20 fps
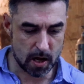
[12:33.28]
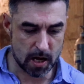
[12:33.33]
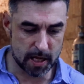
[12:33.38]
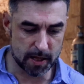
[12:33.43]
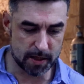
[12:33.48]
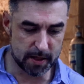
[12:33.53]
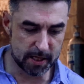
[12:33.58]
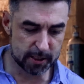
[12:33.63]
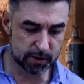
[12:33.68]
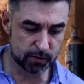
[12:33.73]

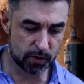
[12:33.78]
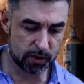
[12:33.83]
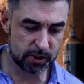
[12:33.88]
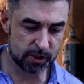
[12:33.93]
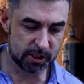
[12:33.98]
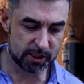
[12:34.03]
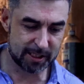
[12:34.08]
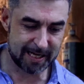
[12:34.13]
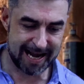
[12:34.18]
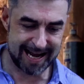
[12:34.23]
and this one
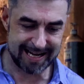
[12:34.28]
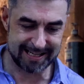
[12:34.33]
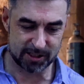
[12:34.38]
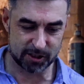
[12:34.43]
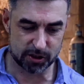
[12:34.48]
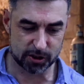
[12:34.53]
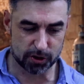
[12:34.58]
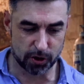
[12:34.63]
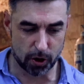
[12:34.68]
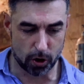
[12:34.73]
just has
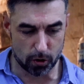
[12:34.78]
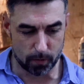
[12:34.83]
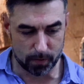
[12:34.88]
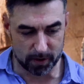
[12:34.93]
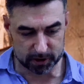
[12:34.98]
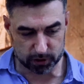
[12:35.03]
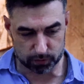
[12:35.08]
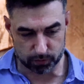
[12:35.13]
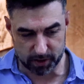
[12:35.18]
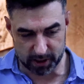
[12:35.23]
so
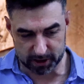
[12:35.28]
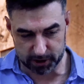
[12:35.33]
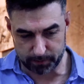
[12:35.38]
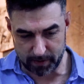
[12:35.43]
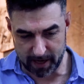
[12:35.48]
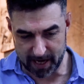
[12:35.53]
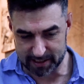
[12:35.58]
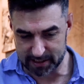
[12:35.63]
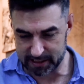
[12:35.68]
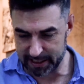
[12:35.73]
much rich
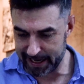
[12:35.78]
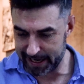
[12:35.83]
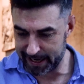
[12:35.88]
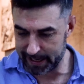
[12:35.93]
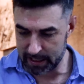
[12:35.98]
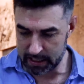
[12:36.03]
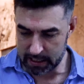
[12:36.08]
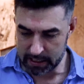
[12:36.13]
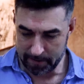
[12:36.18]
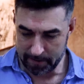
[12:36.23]
pate.